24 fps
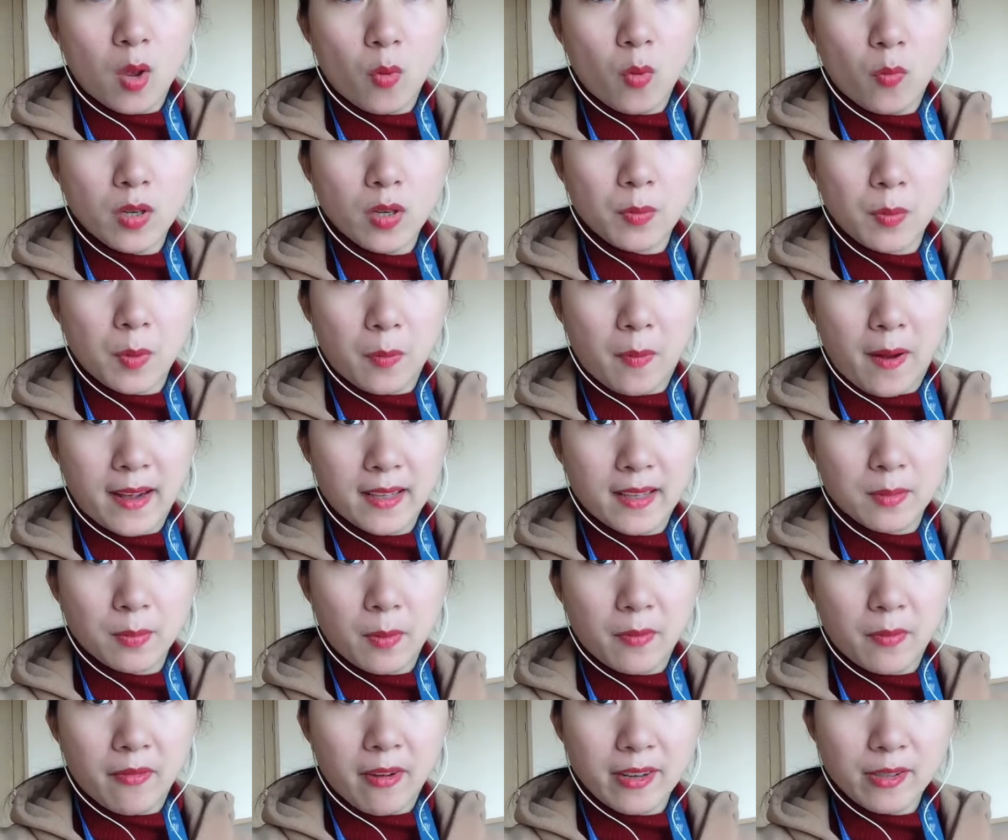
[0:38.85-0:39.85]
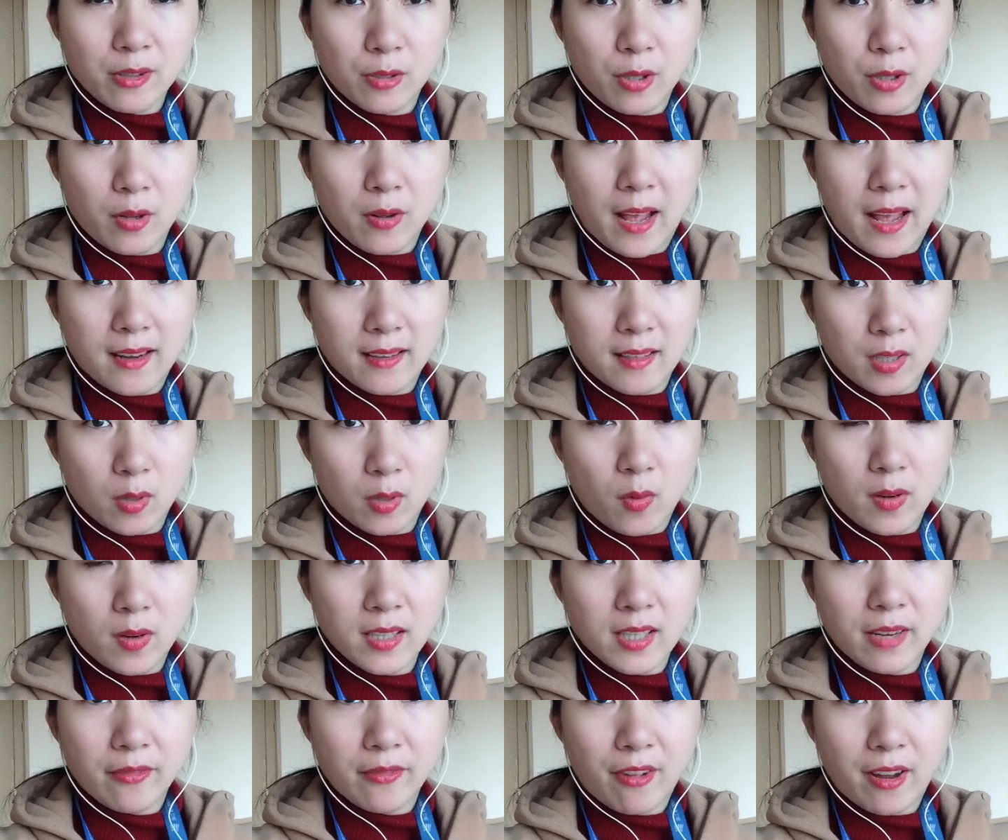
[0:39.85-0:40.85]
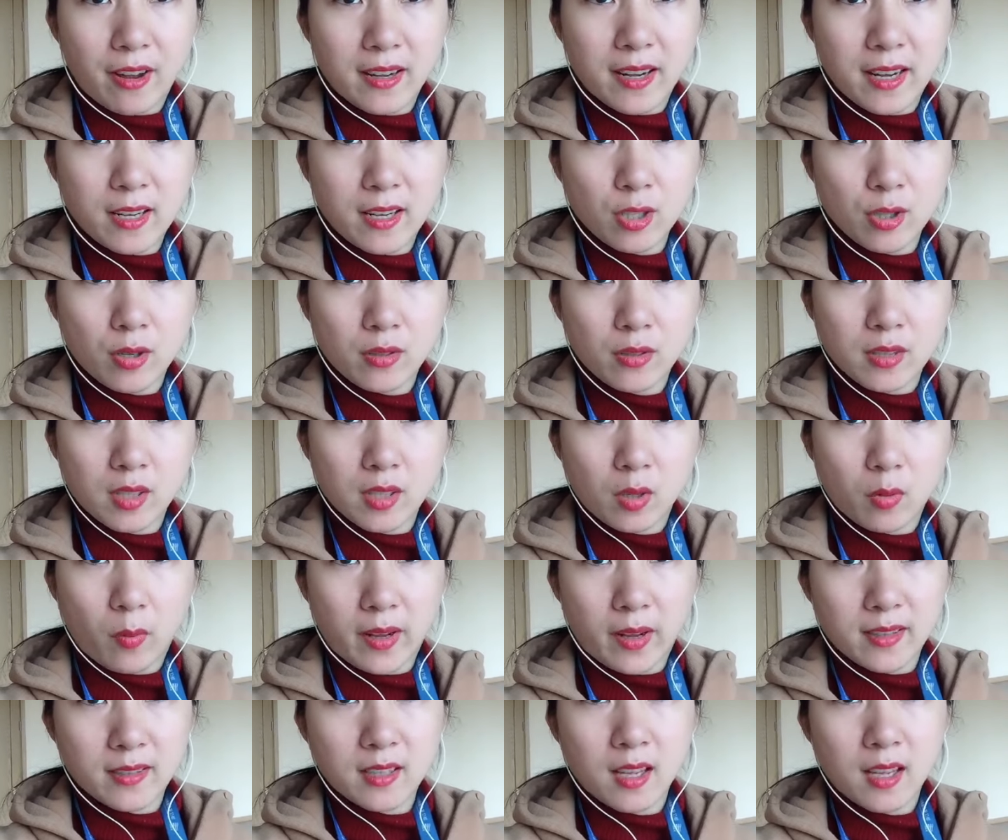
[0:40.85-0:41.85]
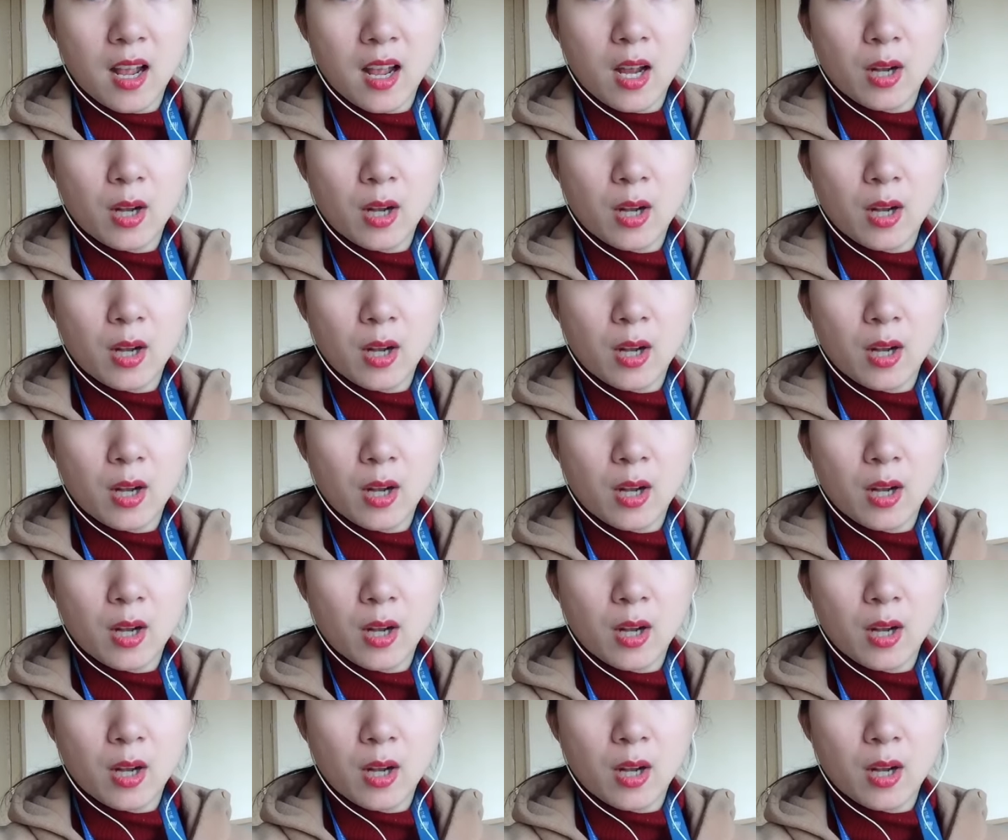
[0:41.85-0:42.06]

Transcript: which provides professional and quality financial service